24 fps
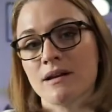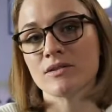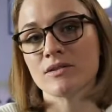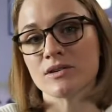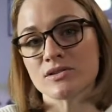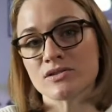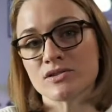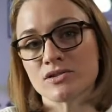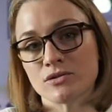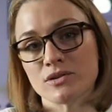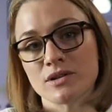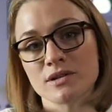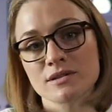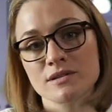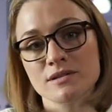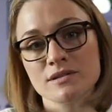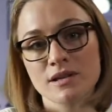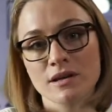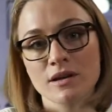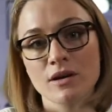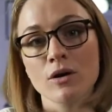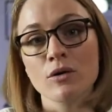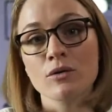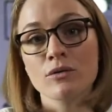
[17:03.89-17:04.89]
students
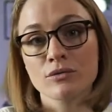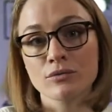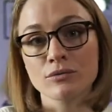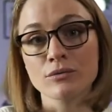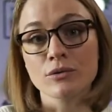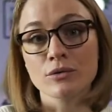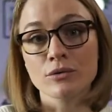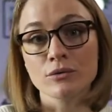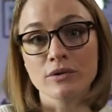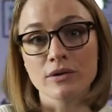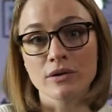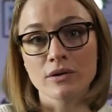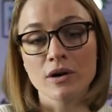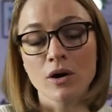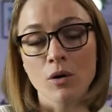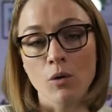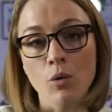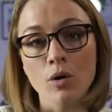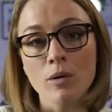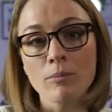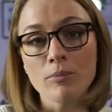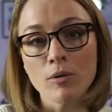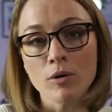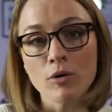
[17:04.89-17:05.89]
that go through the
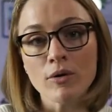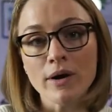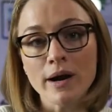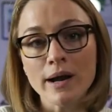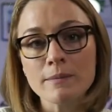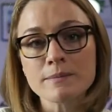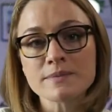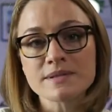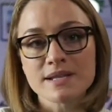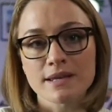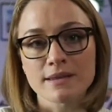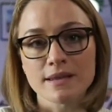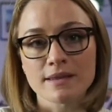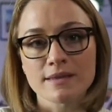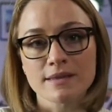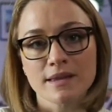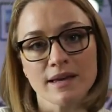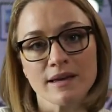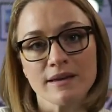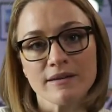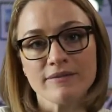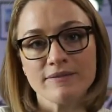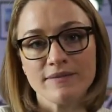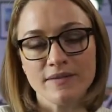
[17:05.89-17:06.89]
cohort program say that
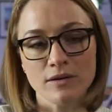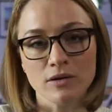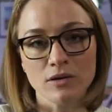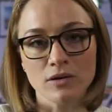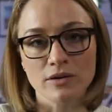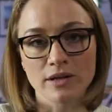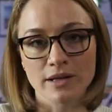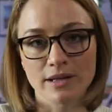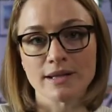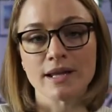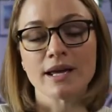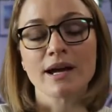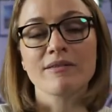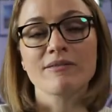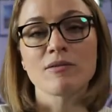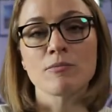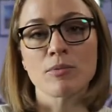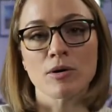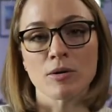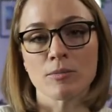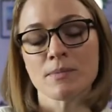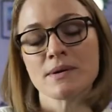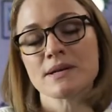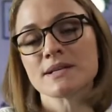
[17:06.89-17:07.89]
they feel like they have a
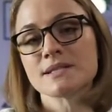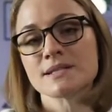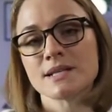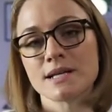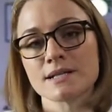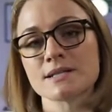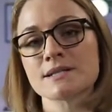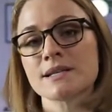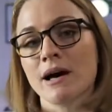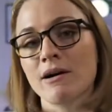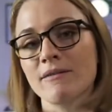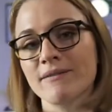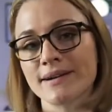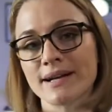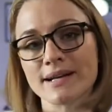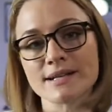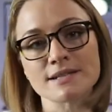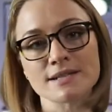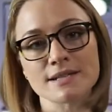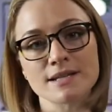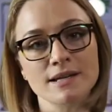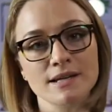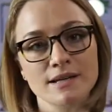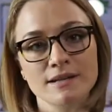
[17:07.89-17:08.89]
purpose that is
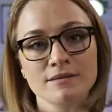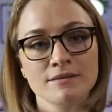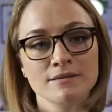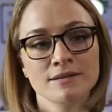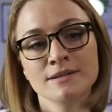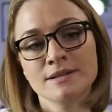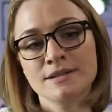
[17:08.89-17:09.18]
galvanizing and